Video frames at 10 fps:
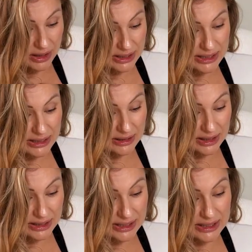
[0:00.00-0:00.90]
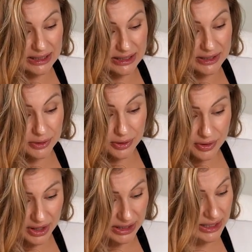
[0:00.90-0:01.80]
this,
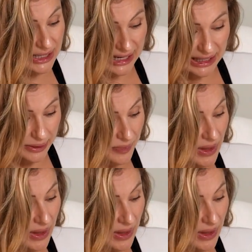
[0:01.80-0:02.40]
or this, any.